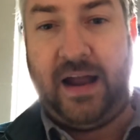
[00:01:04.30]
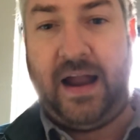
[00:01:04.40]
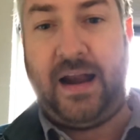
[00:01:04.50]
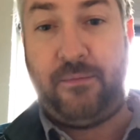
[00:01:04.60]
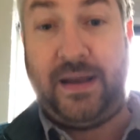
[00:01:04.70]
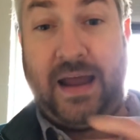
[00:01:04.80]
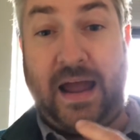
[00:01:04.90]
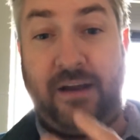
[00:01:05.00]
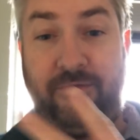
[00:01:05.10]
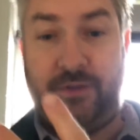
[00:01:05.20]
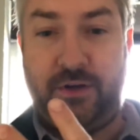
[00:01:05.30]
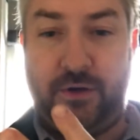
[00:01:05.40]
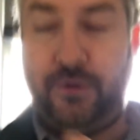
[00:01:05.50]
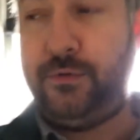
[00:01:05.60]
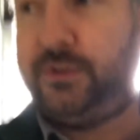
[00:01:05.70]
and I'm a dad of
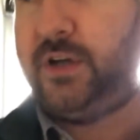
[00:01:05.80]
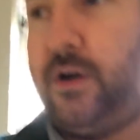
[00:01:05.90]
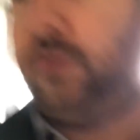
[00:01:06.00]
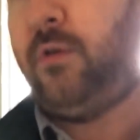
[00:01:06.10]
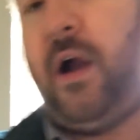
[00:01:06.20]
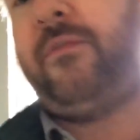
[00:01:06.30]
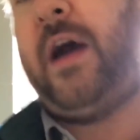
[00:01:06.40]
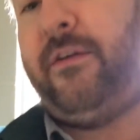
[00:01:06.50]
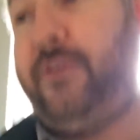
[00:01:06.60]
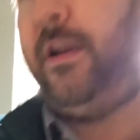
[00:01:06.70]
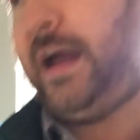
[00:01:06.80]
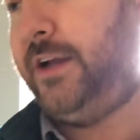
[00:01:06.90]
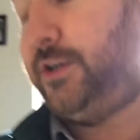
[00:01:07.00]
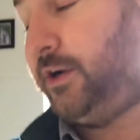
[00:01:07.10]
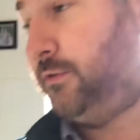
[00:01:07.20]
two, so I've got a few dad
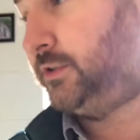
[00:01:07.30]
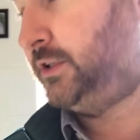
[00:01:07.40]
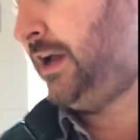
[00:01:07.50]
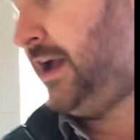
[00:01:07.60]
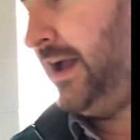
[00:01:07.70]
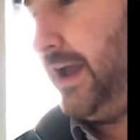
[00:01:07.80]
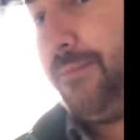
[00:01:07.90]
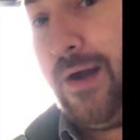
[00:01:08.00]
jokes in my